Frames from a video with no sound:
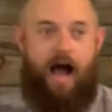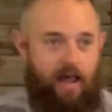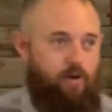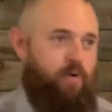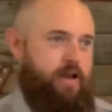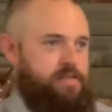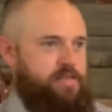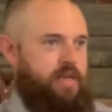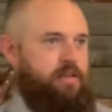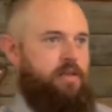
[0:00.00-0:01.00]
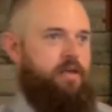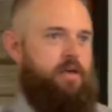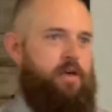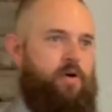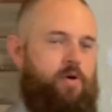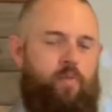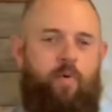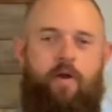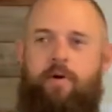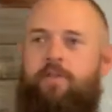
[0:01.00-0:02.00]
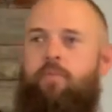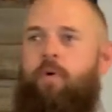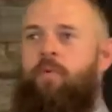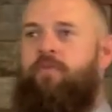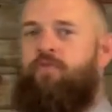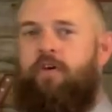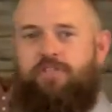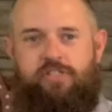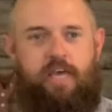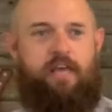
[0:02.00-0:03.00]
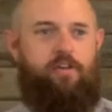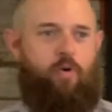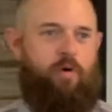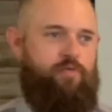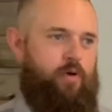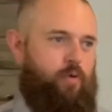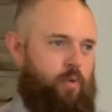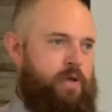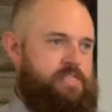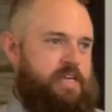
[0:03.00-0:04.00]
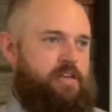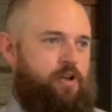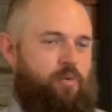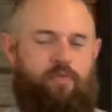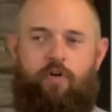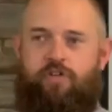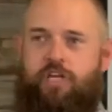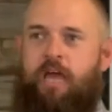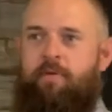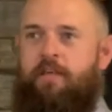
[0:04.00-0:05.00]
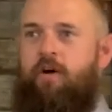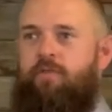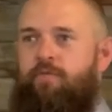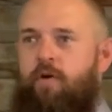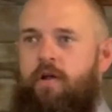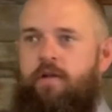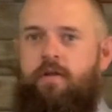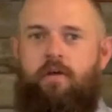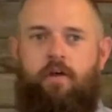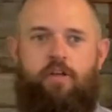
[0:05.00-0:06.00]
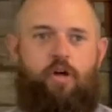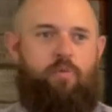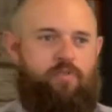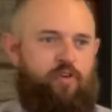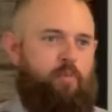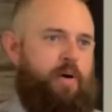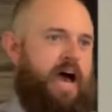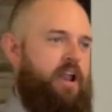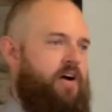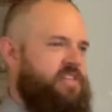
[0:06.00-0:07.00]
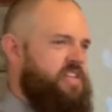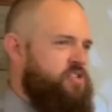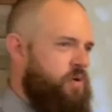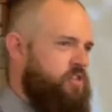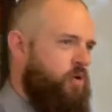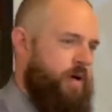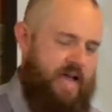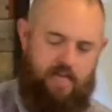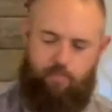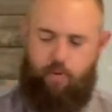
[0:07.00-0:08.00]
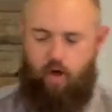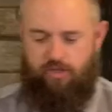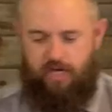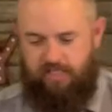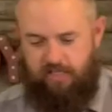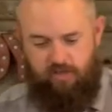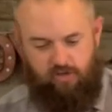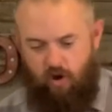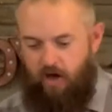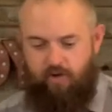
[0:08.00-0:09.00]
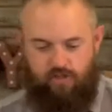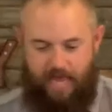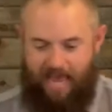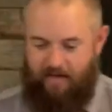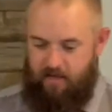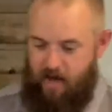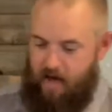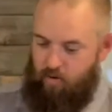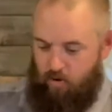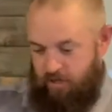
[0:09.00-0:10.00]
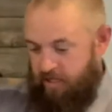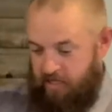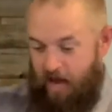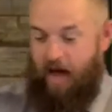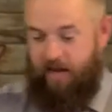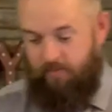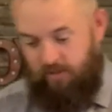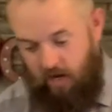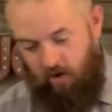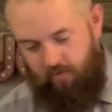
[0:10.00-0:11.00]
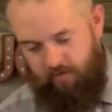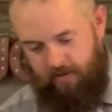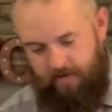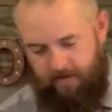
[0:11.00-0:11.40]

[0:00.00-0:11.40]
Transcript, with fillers: I don't want to sin. What do we do? When we feel sin, don't we feel, when we sin, don't we feel shame and guilt for it? Don't we feel bad? Oftentimes we have to go back and apologize either to others and God or just God Himself.